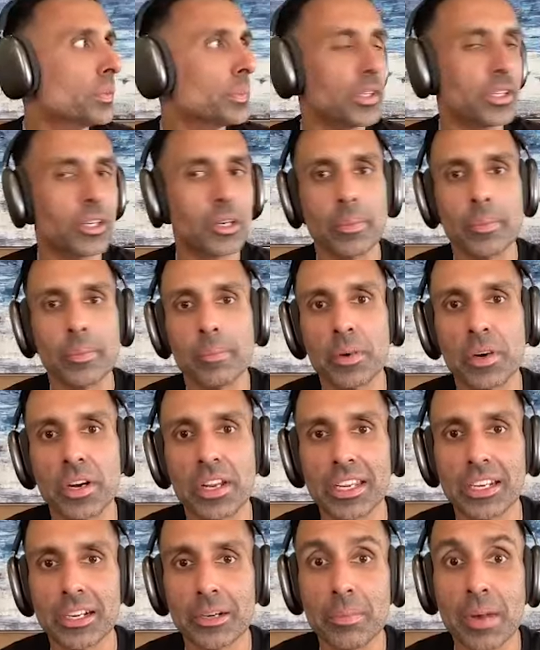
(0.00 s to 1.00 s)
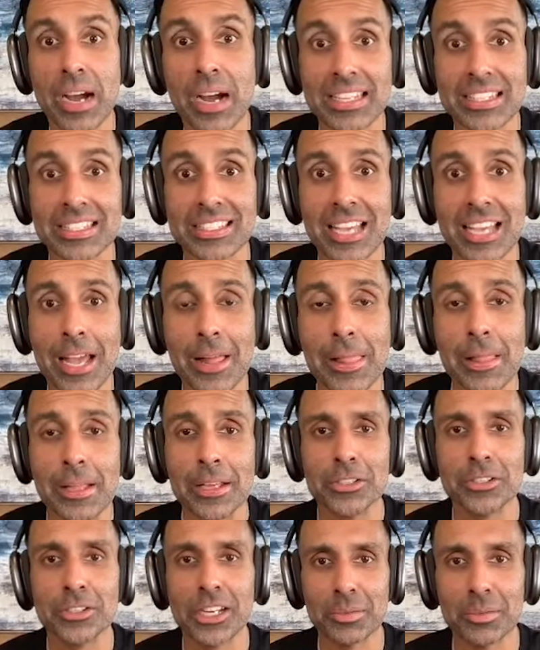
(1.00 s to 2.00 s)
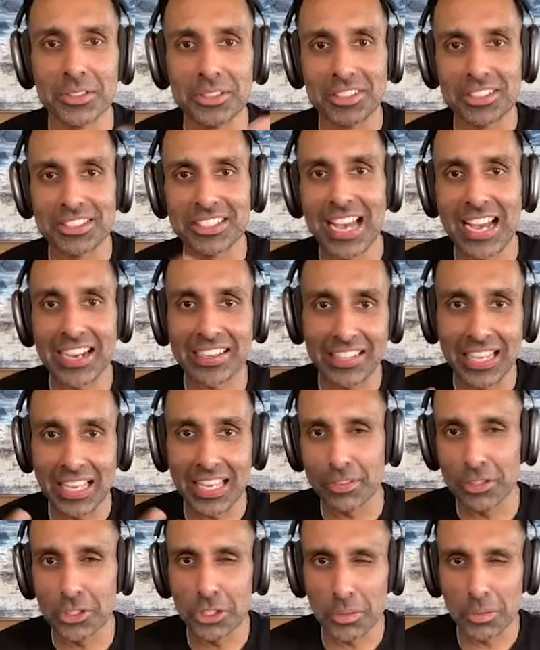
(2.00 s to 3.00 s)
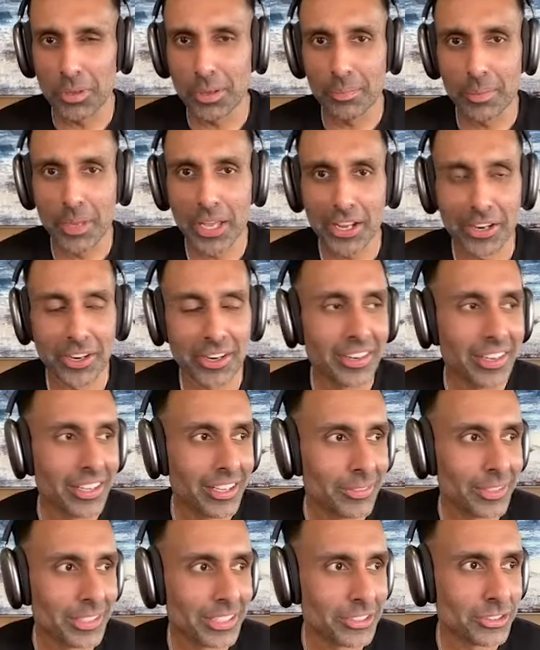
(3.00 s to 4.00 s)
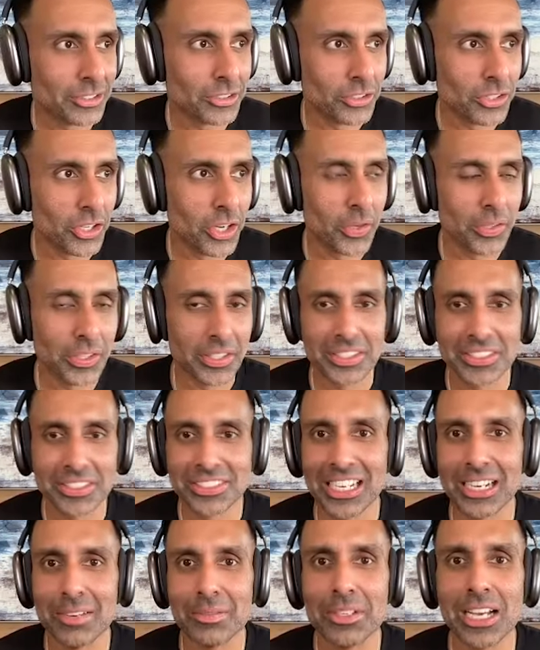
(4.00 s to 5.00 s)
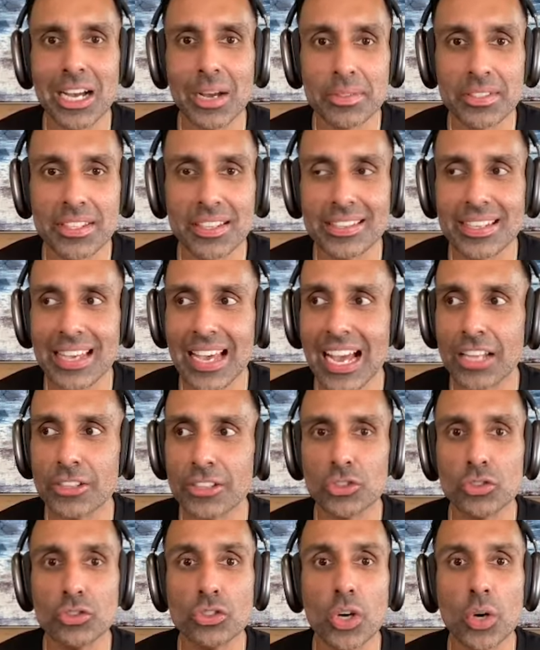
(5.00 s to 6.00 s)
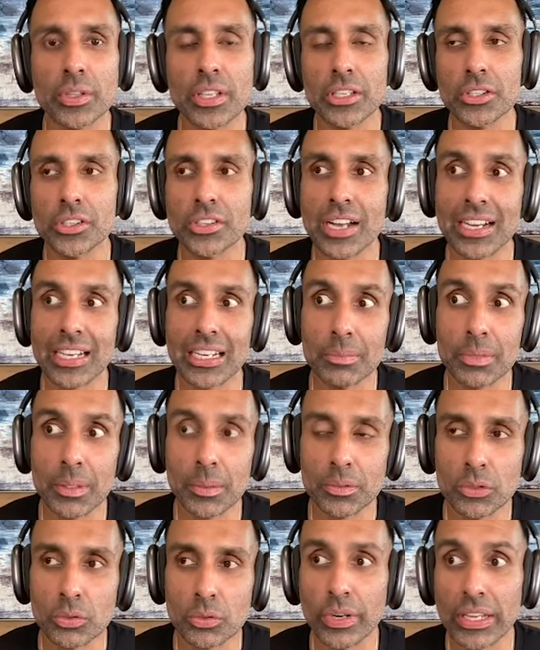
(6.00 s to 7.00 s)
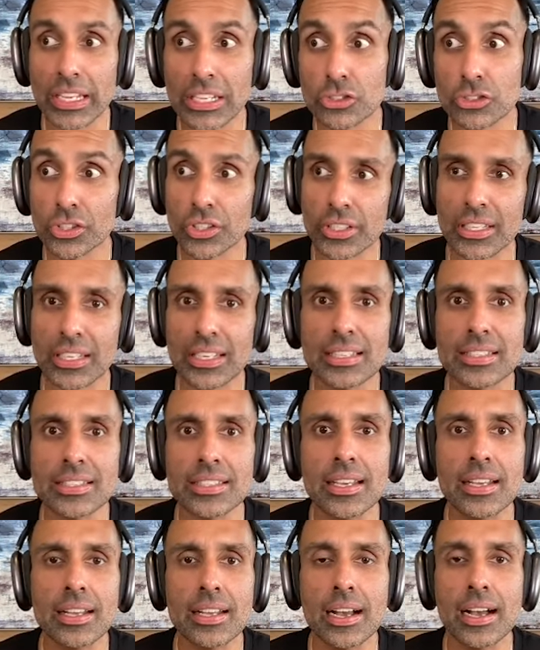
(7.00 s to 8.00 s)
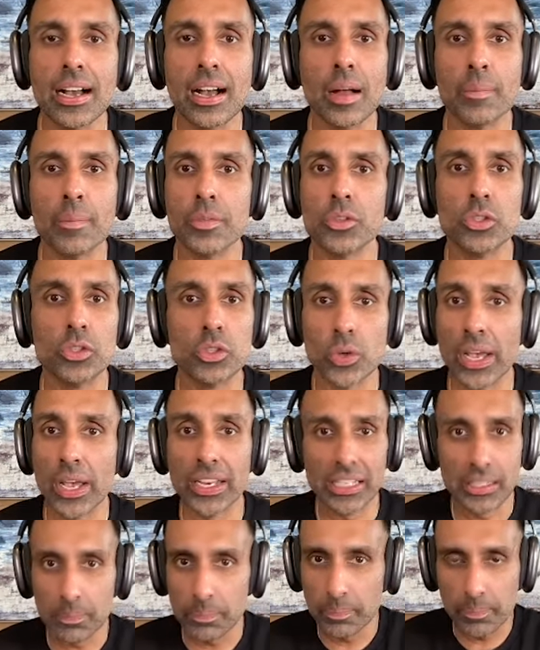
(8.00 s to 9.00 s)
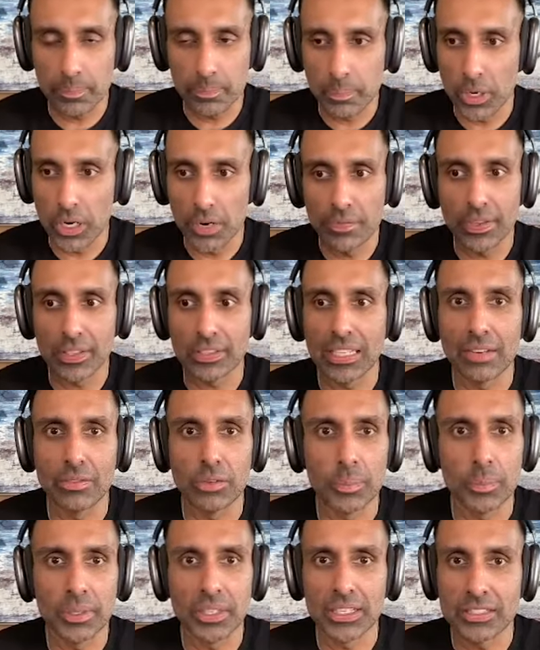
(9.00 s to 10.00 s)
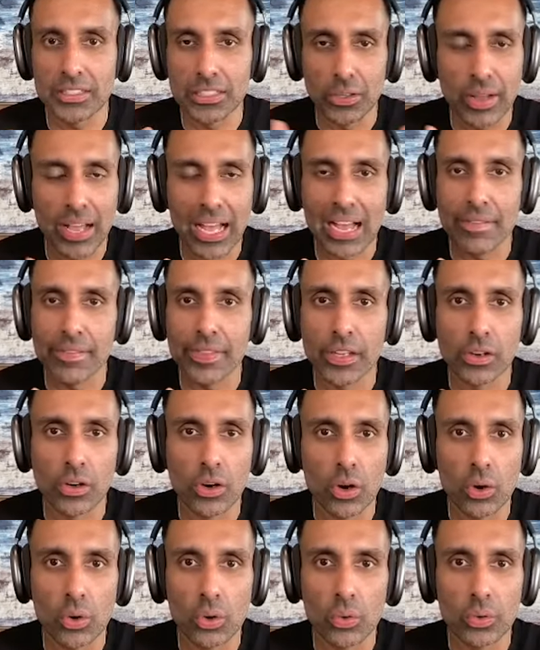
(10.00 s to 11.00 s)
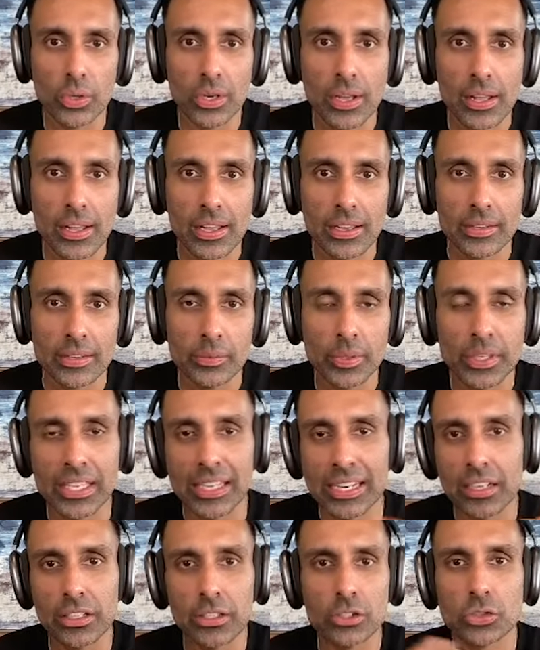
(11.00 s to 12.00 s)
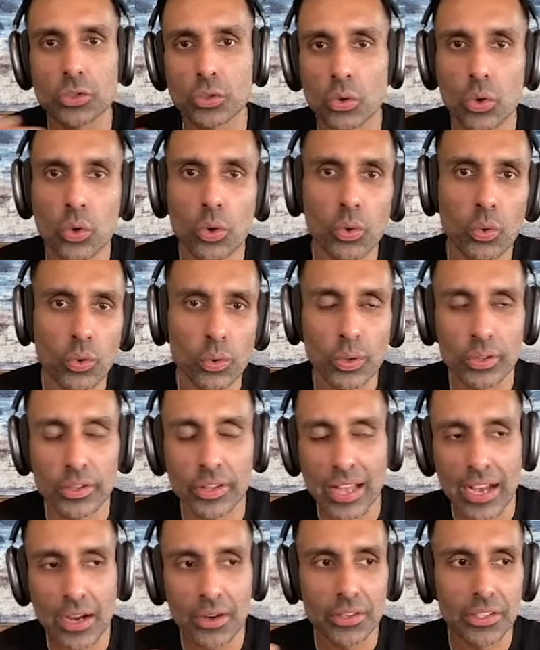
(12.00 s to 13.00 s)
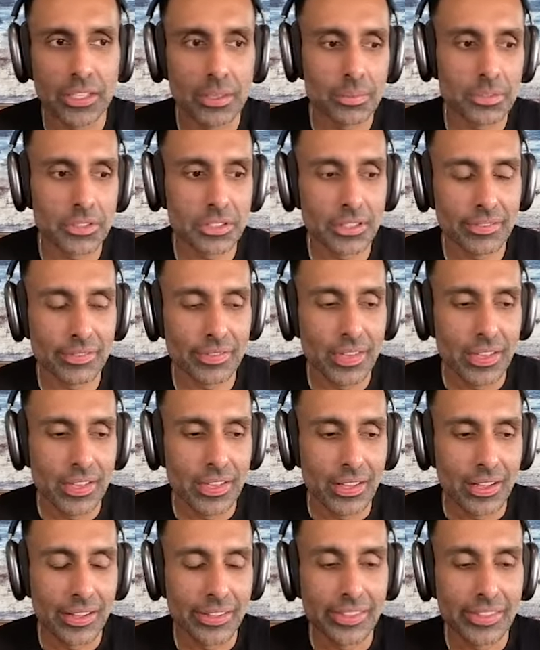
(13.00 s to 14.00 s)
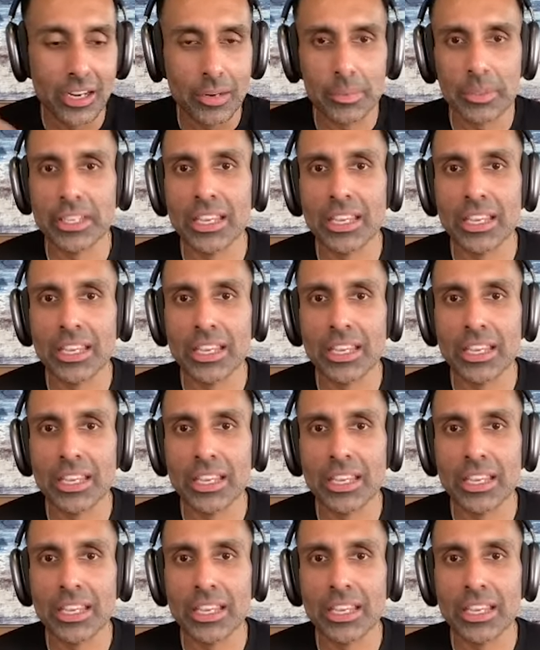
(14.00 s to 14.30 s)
from your brain or mindset, you're able to attack life a little bit better because you know that there's going to be ups and downs. You know that you're not going to be able to raise your kids uh, to any perfect level because they'll have their own. We cannot control the outcomes of uh, their